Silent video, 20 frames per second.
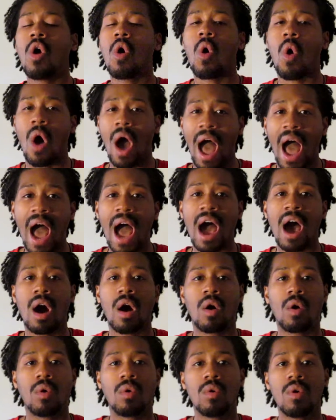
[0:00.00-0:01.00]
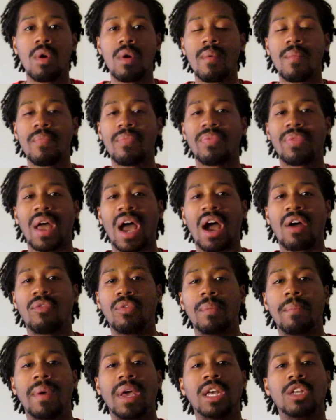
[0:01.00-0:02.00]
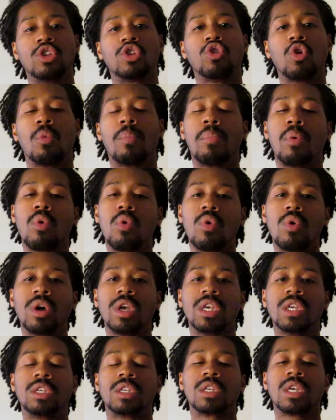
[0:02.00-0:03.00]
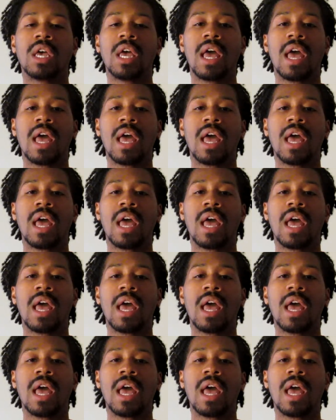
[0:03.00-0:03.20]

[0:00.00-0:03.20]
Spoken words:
on how I remain so poised,